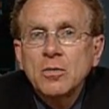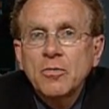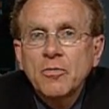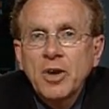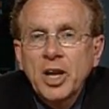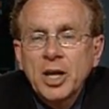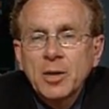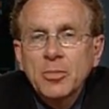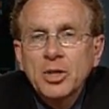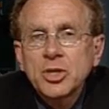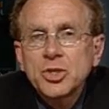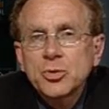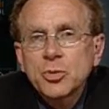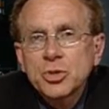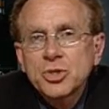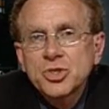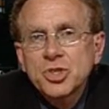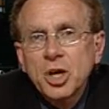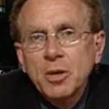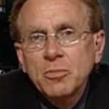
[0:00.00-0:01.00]
families
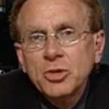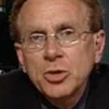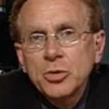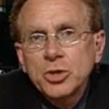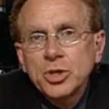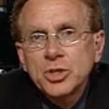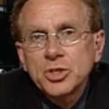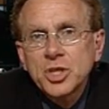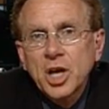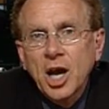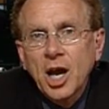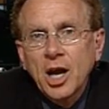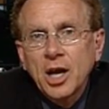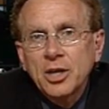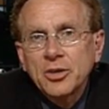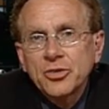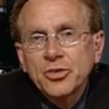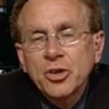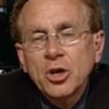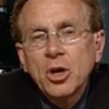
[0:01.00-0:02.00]
with some union
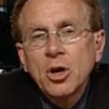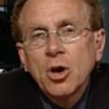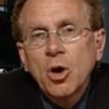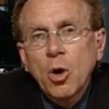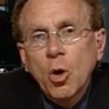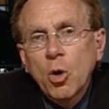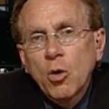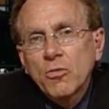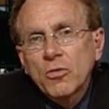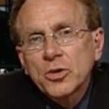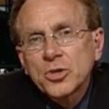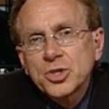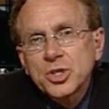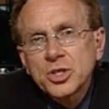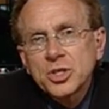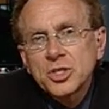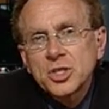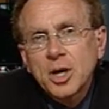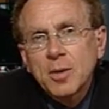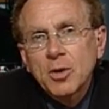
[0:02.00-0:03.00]
ties over to
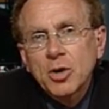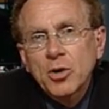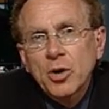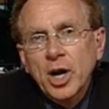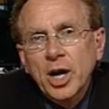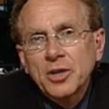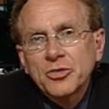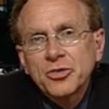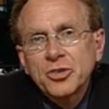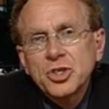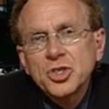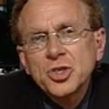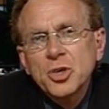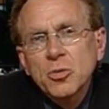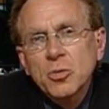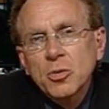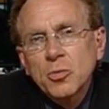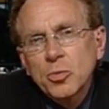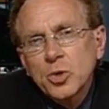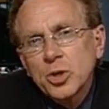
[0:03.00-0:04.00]
the Democrats. These
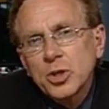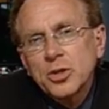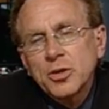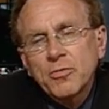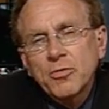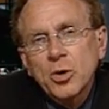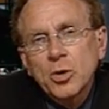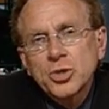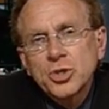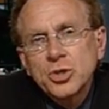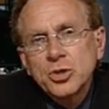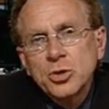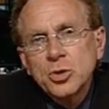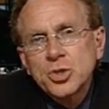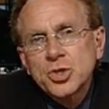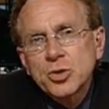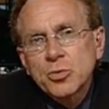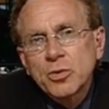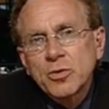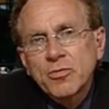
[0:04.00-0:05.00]
are really the folks you
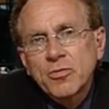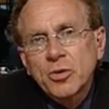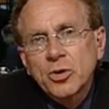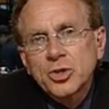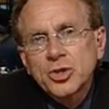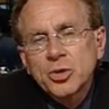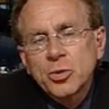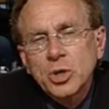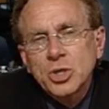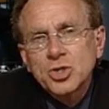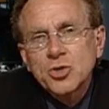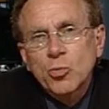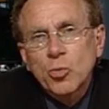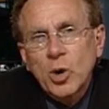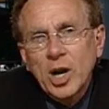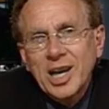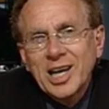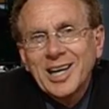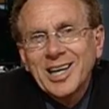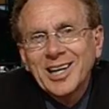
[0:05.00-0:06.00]
used to refer to as
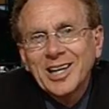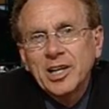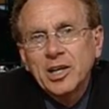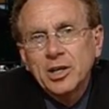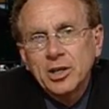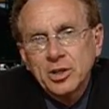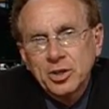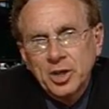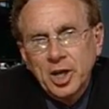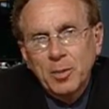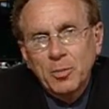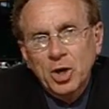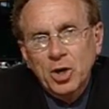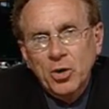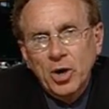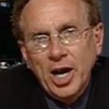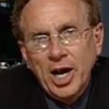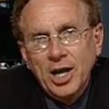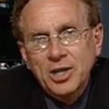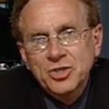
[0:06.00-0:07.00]
Reagan
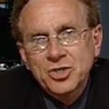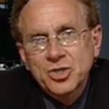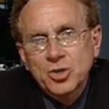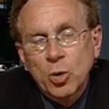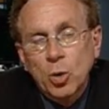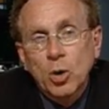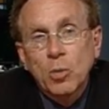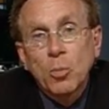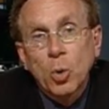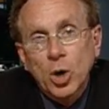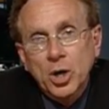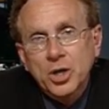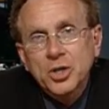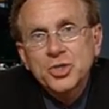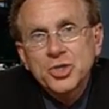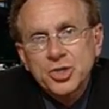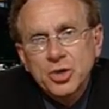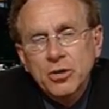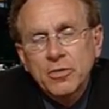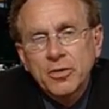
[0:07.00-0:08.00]
Democrats or more
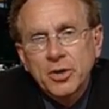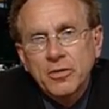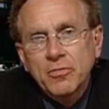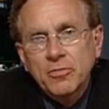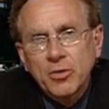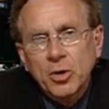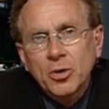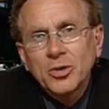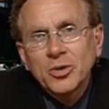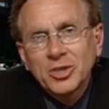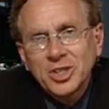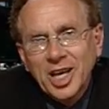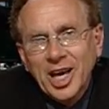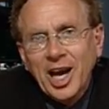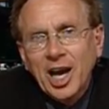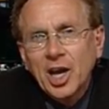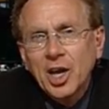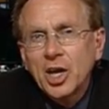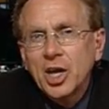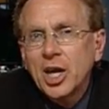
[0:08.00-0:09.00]
conservative folks.
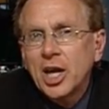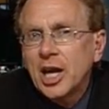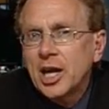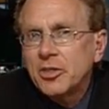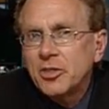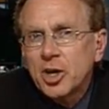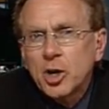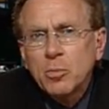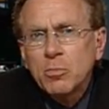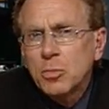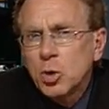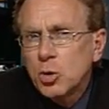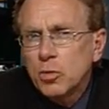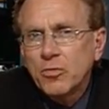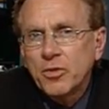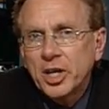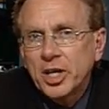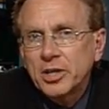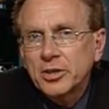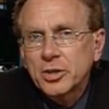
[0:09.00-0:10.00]
Yeah, and they're
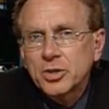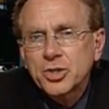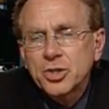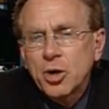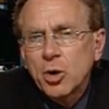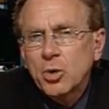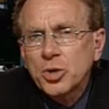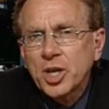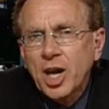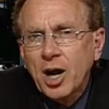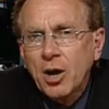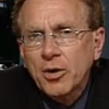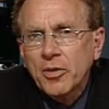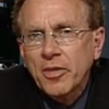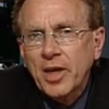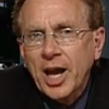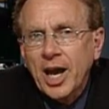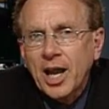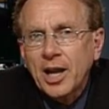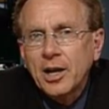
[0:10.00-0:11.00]
moving. There's no doubt of
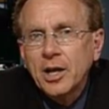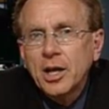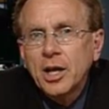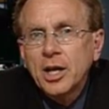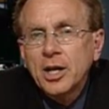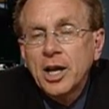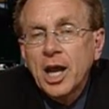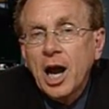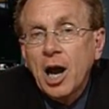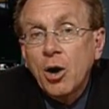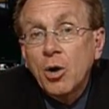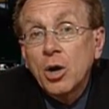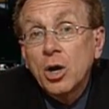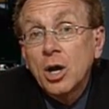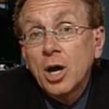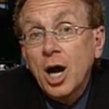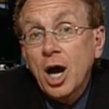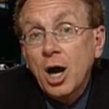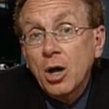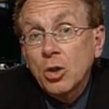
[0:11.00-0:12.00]
that. Now,
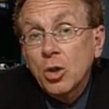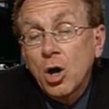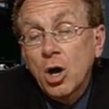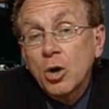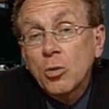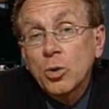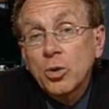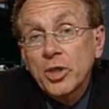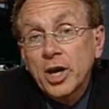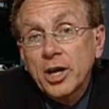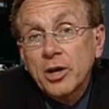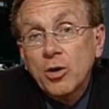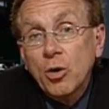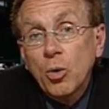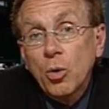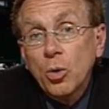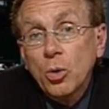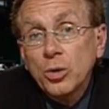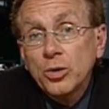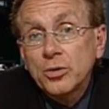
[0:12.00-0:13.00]
how long will that
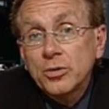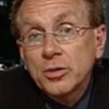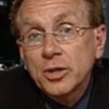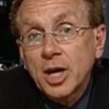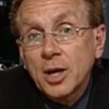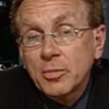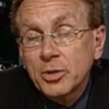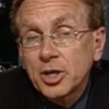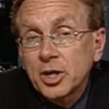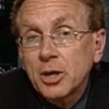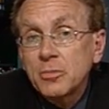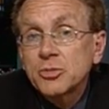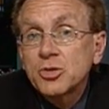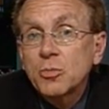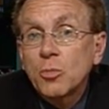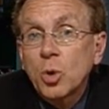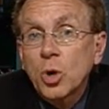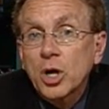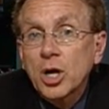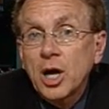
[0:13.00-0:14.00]
hold? That becomes a
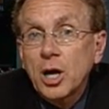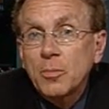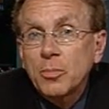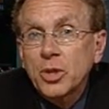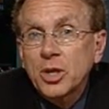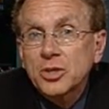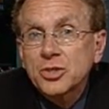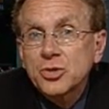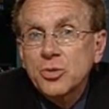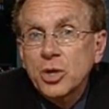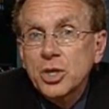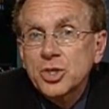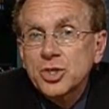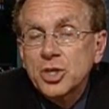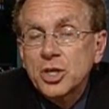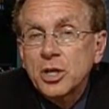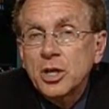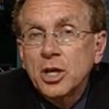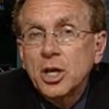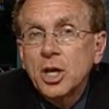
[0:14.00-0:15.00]
more complex
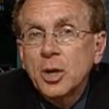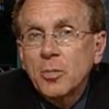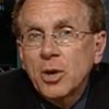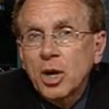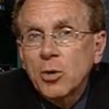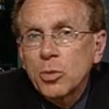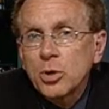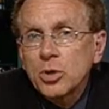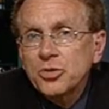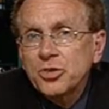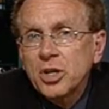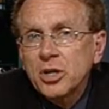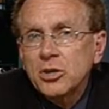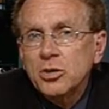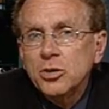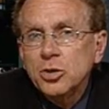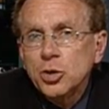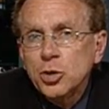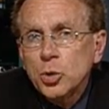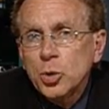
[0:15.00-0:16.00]
question. But I will tell you,
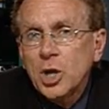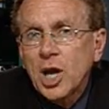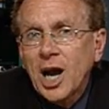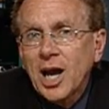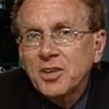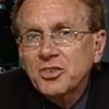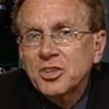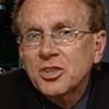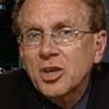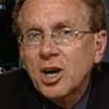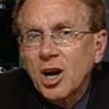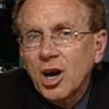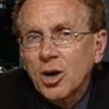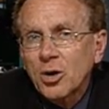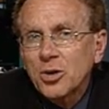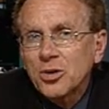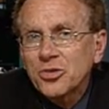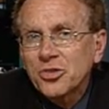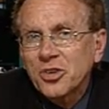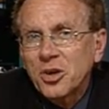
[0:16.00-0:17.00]
you got to the
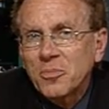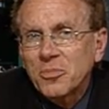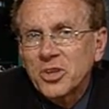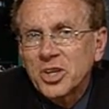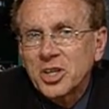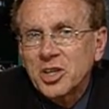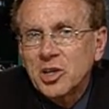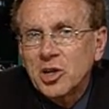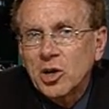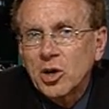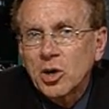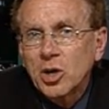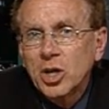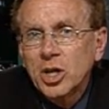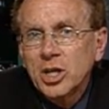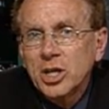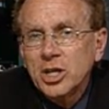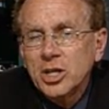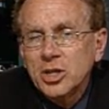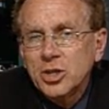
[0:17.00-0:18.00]
heart of something here
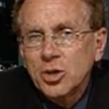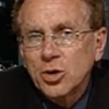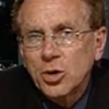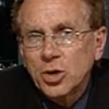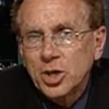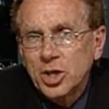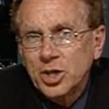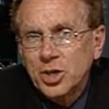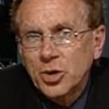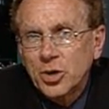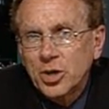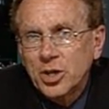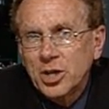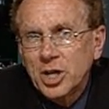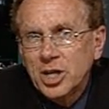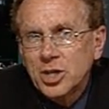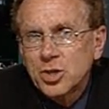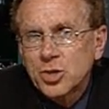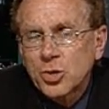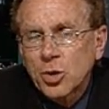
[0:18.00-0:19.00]
in your
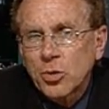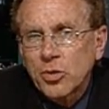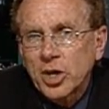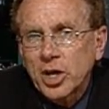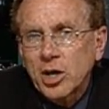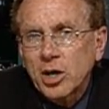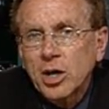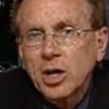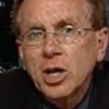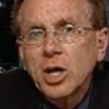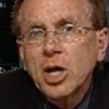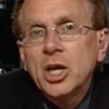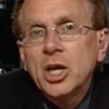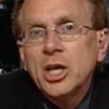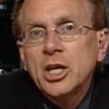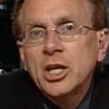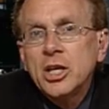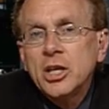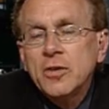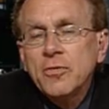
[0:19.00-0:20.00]
intro there.
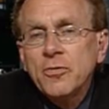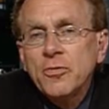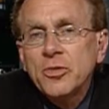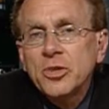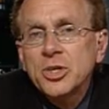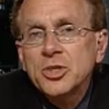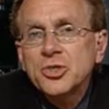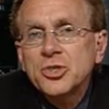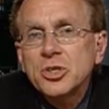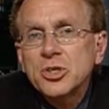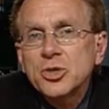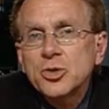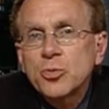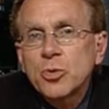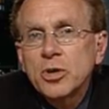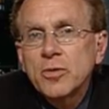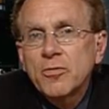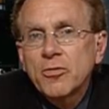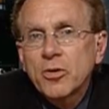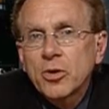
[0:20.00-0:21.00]
If this is
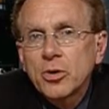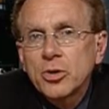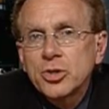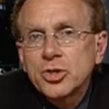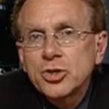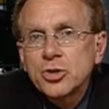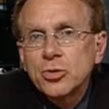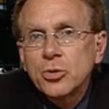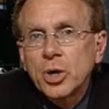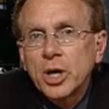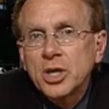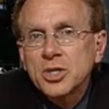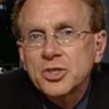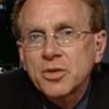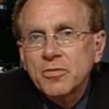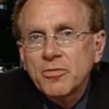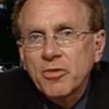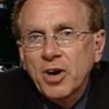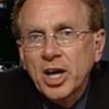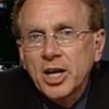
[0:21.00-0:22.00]
referred to as
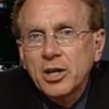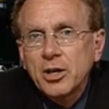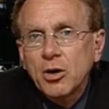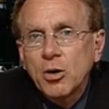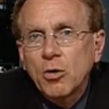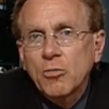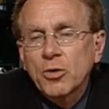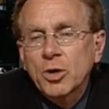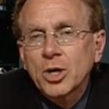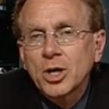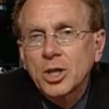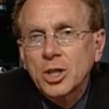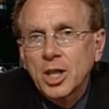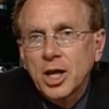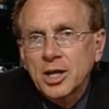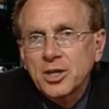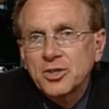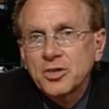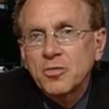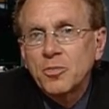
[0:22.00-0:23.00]
a fight over
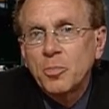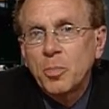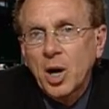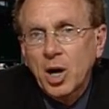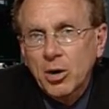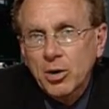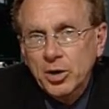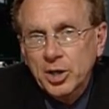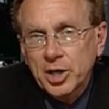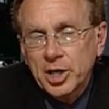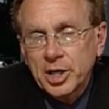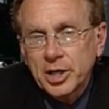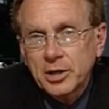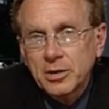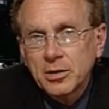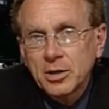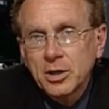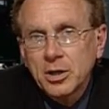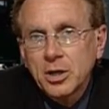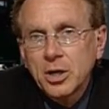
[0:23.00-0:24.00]
collective bargaining,
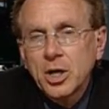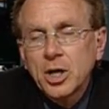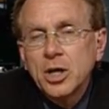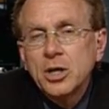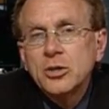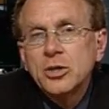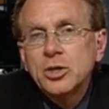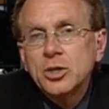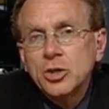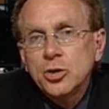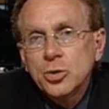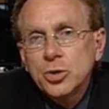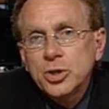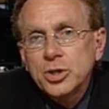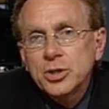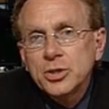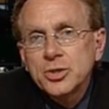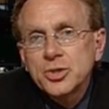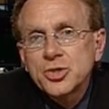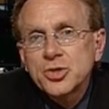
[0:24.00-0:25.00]
the
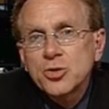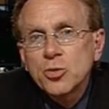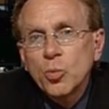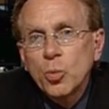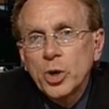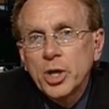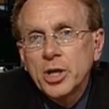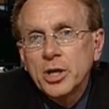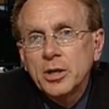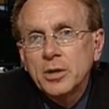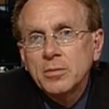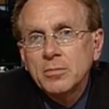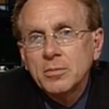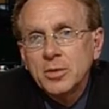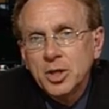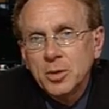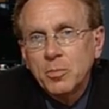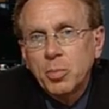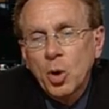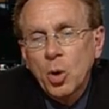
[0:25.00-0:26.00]
unions win
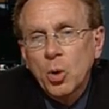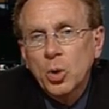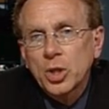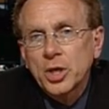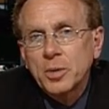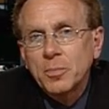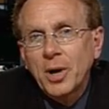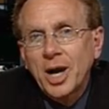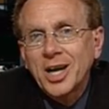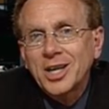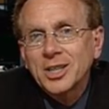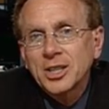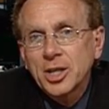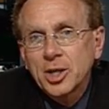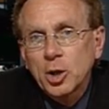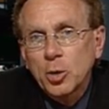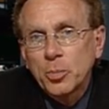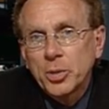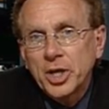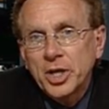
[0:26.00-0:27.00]
in polling by a
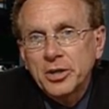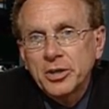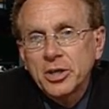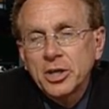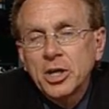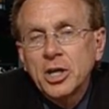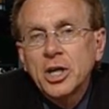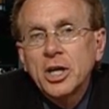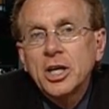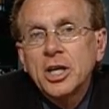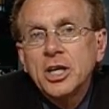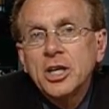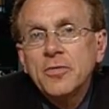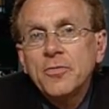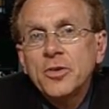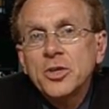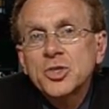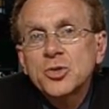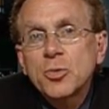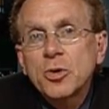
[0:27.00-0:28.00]
little bit.
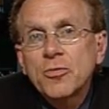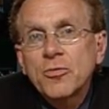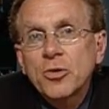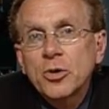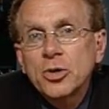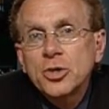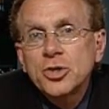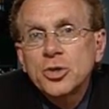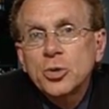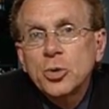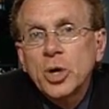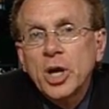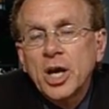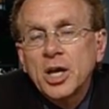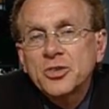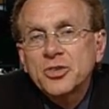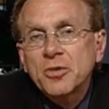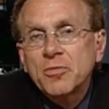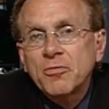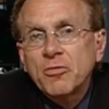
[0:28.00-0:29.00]
If it's referred to
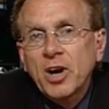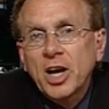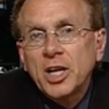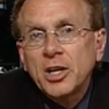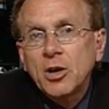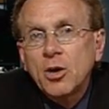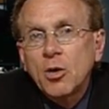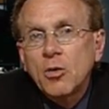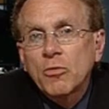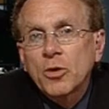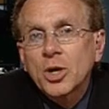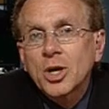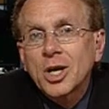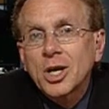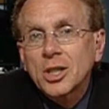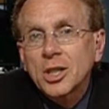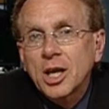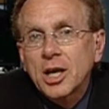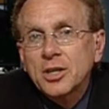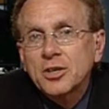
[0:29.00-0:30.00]
as a fight over
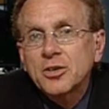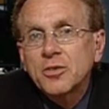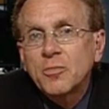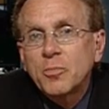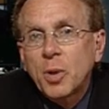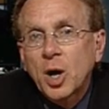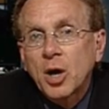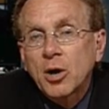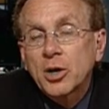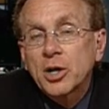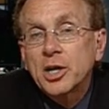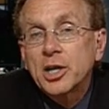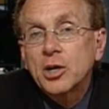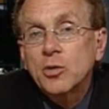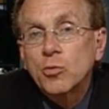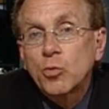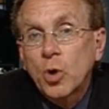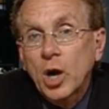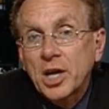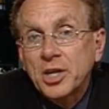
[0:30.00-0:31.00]
collective
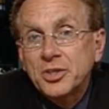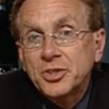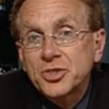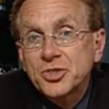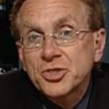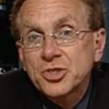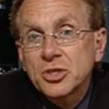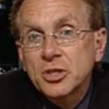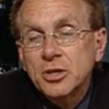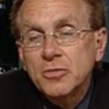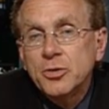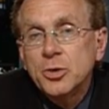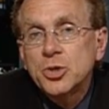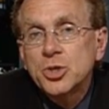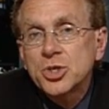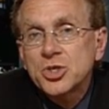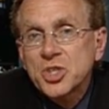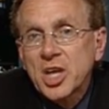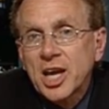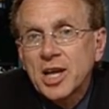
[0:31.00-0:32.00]
bargaining rights, if you
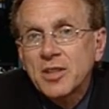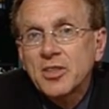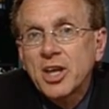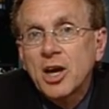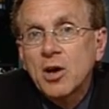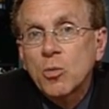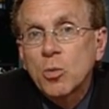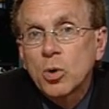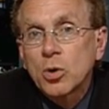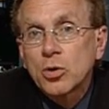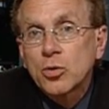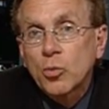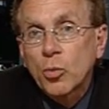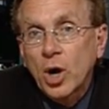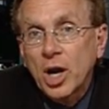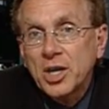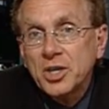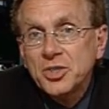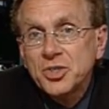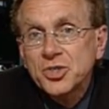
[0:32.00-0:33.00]
just add that word
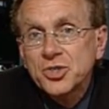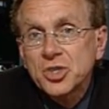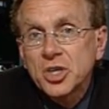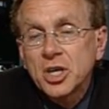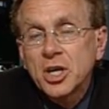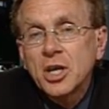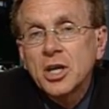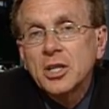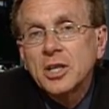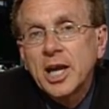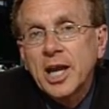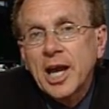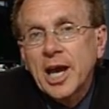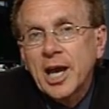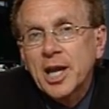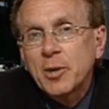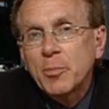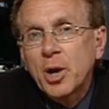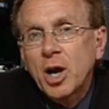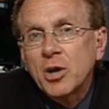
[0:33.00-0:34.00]
rights, they
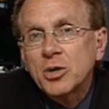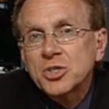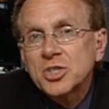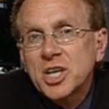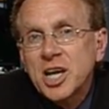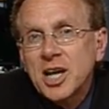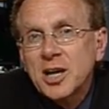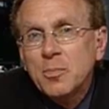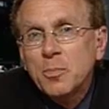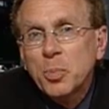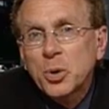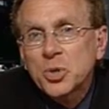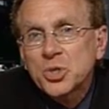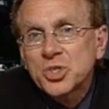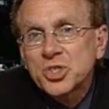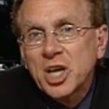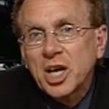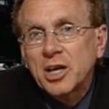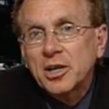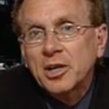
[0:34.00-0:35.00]
add about
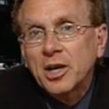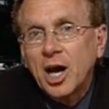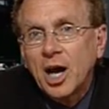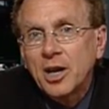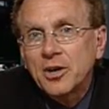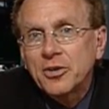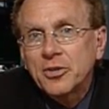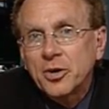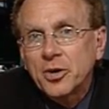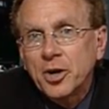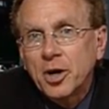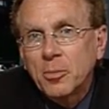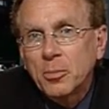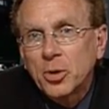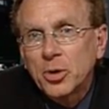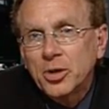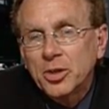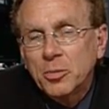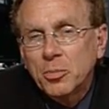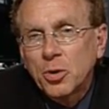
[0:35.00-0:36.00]
10% onto their
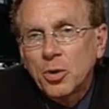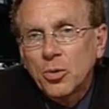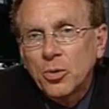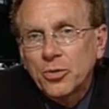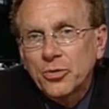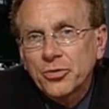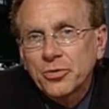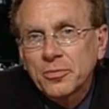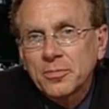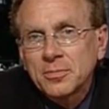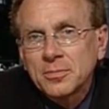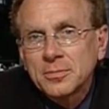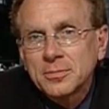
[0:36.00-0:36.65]
number in the polls.